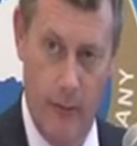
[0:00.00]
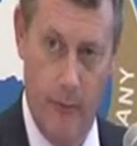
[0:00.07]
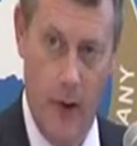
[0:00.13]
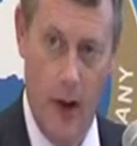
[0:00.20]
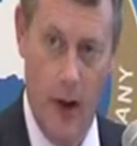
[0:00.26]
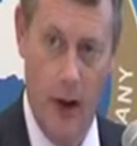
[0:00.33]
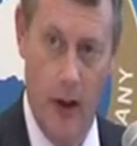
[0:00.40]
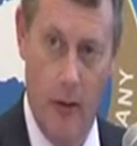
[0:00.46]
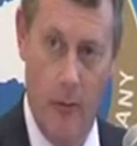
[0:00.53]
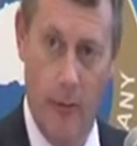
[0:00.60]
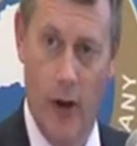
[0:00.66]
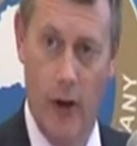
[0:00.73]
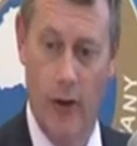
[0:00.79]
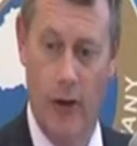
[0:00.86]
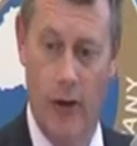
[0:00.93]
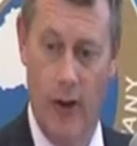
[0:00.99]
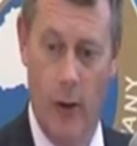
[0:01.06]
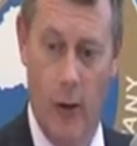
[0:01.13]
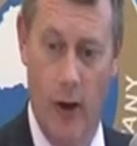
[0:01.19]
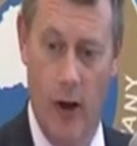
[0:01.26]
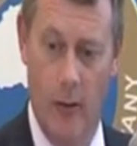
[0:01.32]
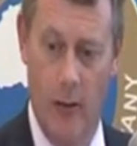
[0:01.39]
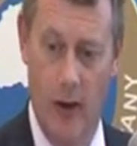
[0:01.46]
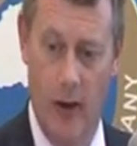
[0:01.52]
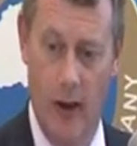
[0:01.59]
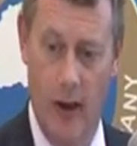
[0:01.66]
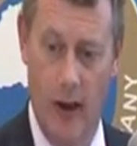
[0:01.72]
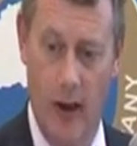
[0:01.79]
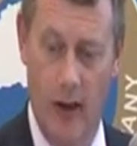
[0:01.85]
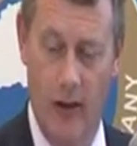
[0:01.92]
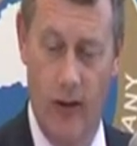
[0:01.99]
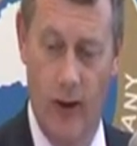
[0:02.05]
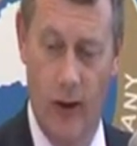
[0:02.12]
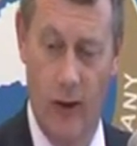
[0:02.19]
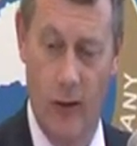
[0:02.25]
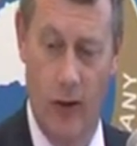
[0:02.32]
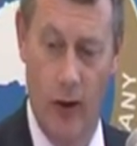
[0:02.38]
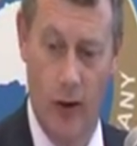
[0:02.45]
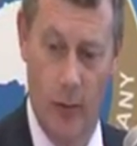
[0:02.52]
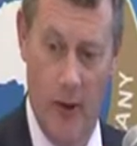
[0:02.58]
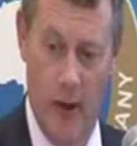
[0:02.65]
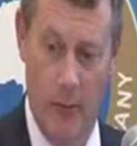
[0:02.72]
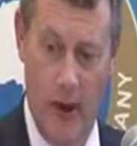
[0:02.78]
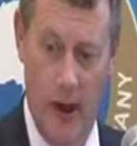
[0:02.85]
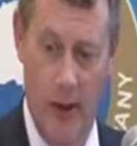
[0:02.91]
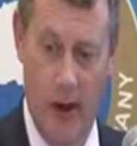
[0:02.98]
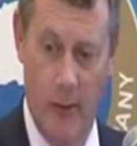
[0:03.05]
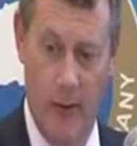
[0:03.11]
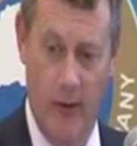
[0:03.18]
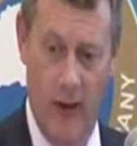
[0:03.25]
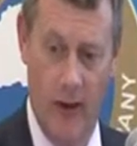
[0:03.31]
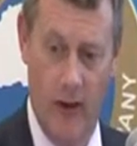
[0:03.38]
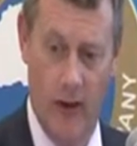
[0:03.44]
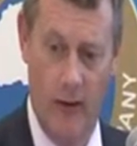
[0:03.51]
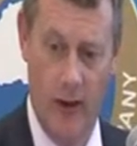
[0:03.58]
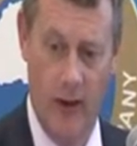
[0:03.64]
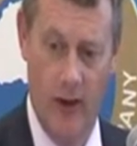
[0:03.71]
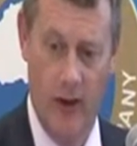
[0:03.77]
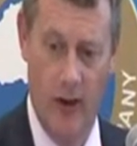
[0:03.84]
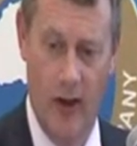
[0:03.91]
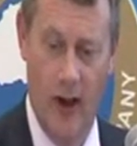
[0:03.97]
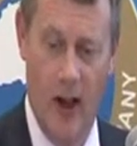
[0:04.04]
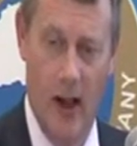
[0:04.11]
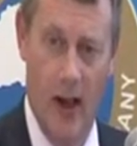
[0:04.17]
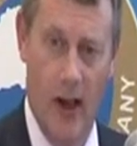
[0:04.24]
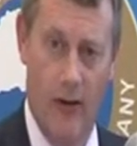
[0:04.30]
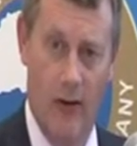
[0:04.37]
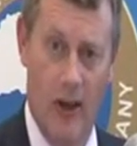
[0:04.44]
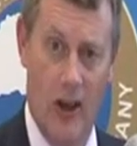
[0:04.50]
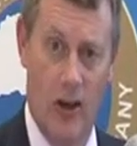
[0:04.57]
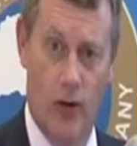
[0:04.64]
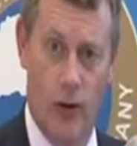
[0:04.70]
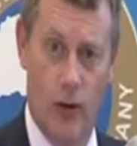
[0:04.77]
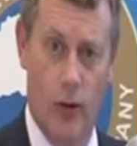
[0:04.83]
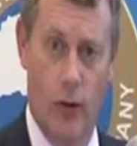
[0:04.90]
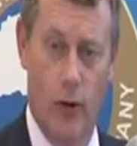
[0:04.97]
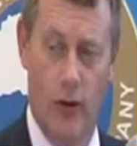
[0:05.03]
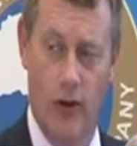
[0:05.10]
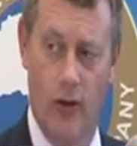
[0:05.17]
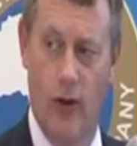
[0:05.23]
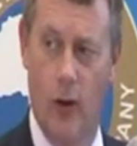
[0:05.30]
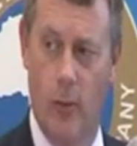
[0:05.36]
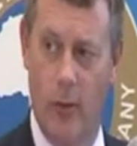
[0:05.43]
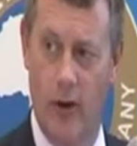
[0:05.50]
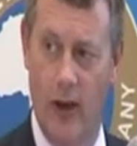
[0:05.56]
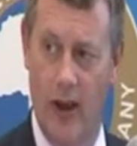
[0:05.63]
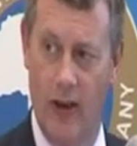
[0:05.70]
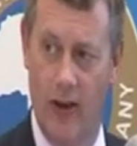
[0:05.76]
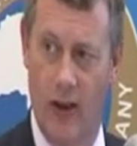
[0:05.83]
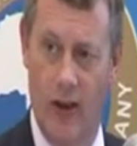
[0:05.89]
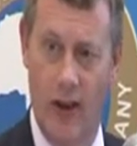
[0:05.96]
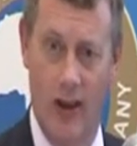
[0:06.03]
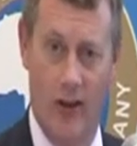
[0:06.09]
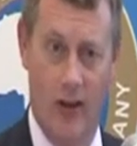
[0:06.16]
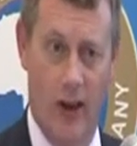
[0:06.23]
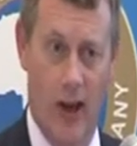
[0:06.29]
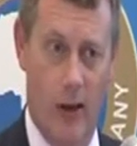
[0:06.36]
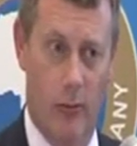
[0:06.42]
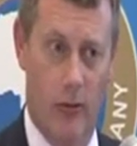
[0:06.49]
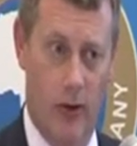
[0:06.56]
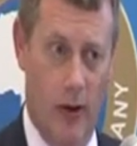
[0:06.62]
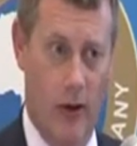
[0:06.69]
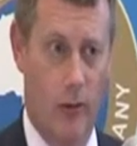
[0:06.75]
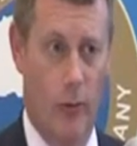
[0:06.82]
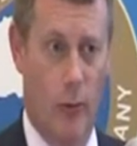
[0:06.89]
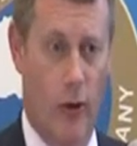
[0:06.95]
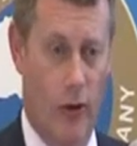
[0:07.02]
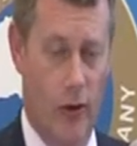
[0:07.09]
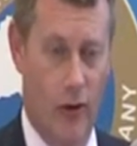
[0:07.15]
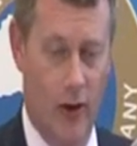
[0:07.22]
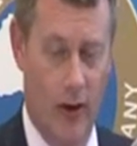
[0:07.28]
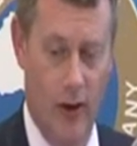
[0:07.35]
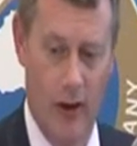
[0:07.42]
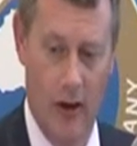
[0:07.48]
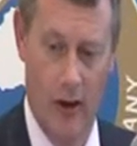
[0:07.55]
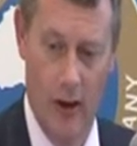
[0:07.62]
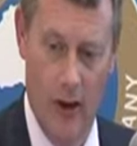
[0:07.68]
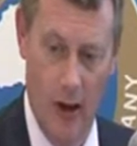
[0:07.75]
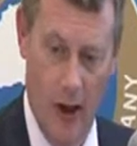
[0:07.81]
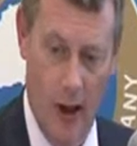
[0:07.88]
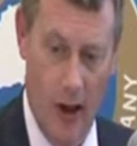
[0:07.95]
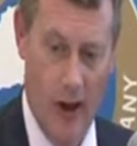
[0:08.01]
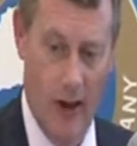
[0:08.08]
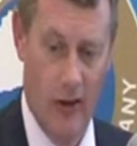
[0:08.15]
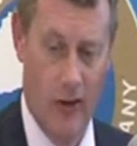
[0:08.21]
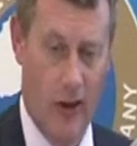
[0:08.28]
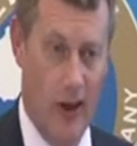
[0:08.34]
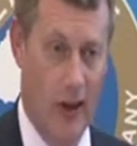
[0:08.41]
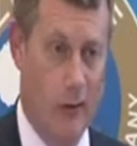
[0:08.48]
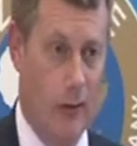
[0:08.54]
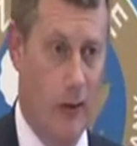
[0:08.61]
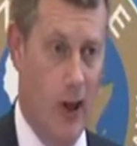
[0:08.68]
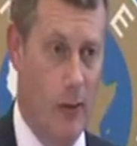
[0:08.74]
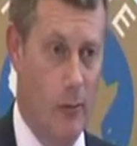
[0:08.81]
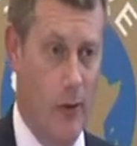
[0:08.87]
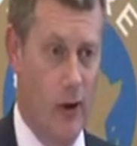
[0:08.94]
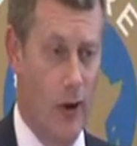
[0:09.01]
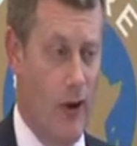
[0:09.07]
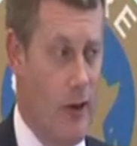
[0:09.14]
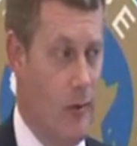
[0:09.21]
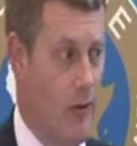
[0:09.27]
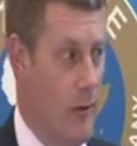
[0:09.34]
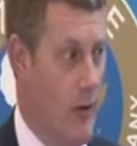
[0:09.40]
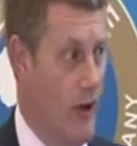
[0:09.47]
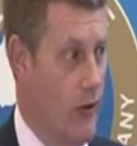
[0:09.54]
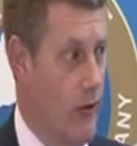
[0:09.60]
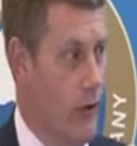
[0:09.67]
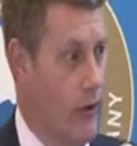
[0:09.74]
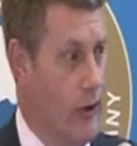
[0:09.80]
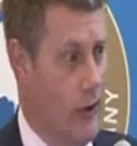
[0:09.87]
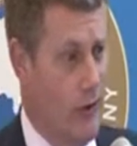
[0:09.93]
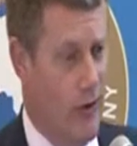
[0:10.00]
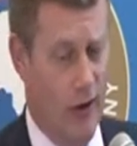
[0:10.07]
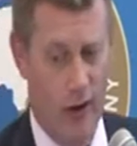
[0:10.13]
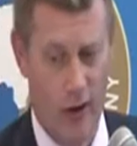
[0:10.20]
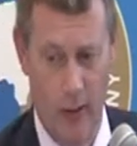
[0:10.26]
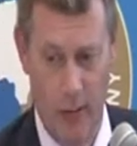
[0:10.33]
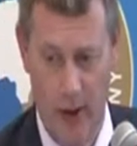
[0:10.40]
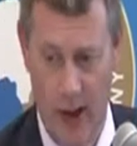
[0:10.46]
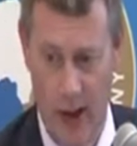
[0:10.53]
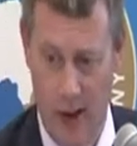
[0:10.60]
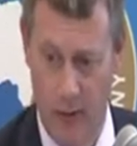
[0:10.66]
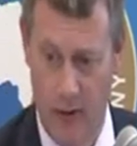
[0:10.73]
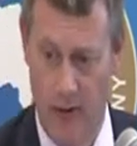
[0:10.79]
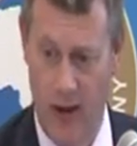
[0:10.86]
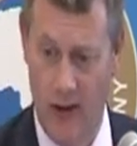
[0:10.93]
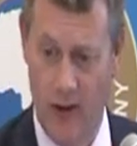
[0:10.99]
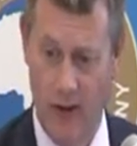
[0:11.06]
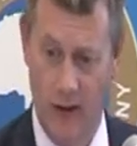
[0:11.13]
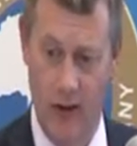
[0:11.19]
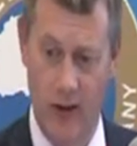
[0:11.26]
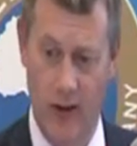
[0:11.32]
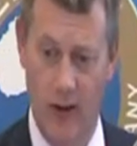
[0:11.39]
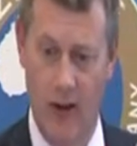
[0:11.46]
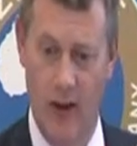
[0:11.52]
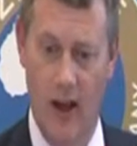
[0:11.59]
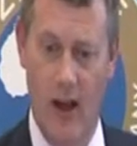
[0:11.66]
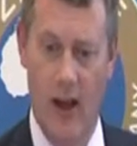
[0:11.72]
policy requirement is that there's got to be a blowout preventer fitted. If the insured is the operator, it's an absolute warranty, and it's incumbent on them to make sure that there is a blowout preventer fitted.